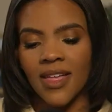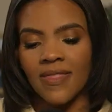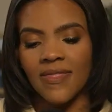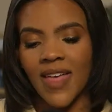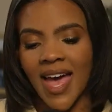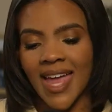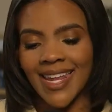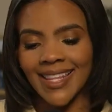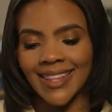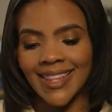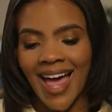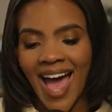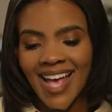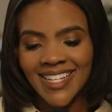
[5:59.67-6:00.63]
Then
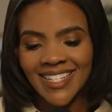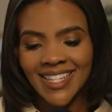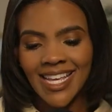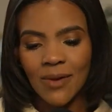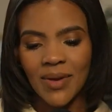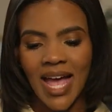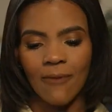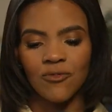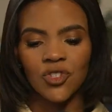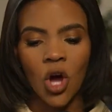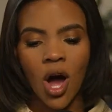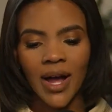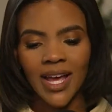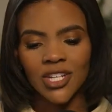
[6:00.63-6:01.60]
lastly, we have
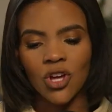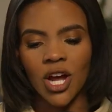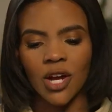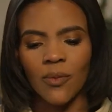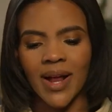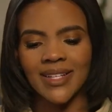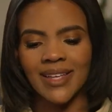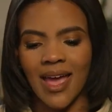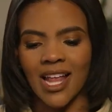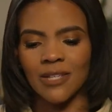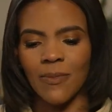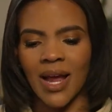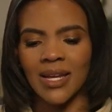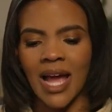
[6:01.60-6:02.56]
Doggett. Doggett writes,
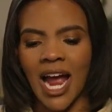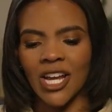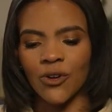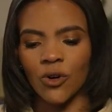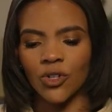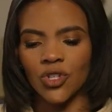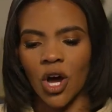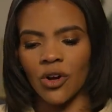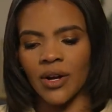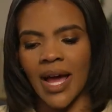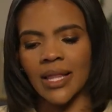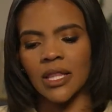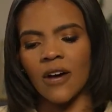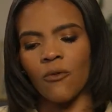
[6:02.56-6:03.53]
Candace, my 9-year-old daughter
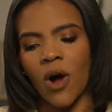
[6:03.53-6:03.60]
and I love